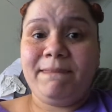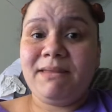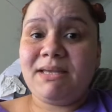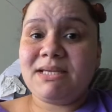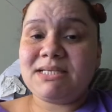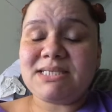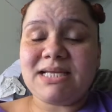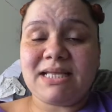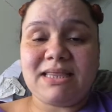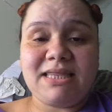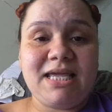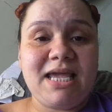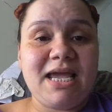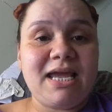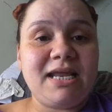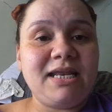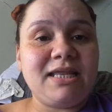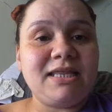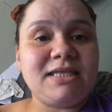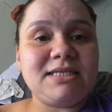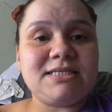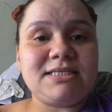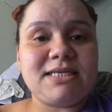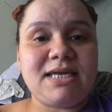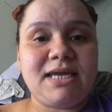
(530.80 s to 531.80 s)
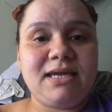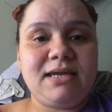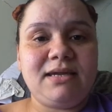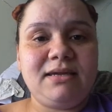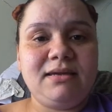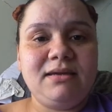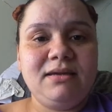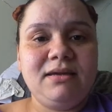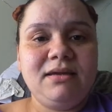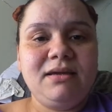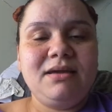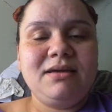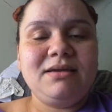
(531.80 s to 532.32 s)
Because at the end of the day,
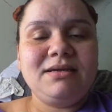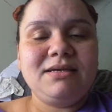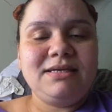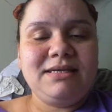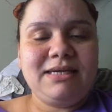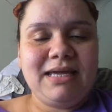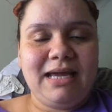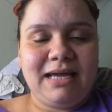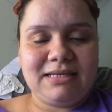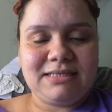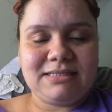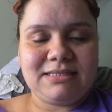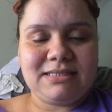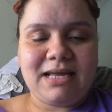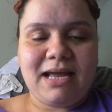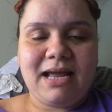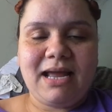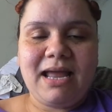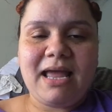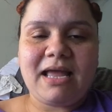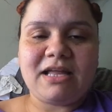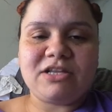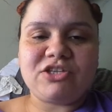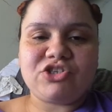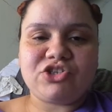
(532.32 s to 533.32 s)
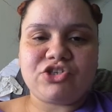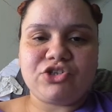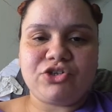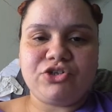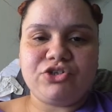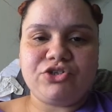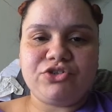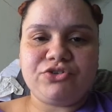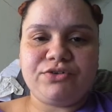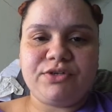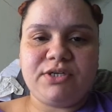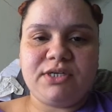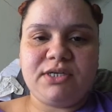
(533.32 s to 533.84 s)
yes, I had
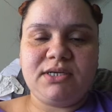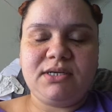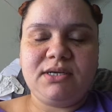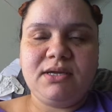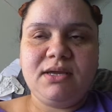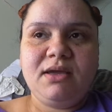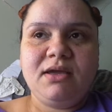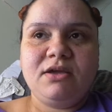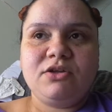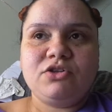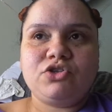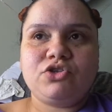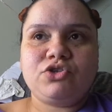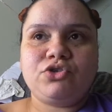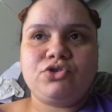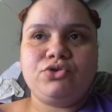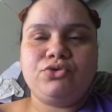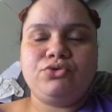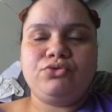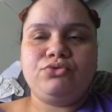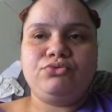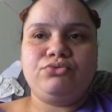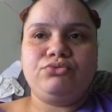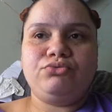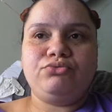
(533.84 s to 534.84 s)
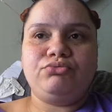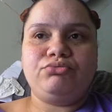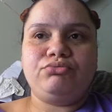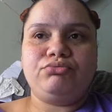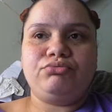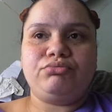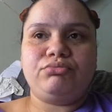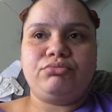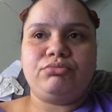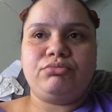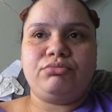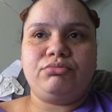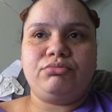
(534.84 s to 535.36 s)
surgery to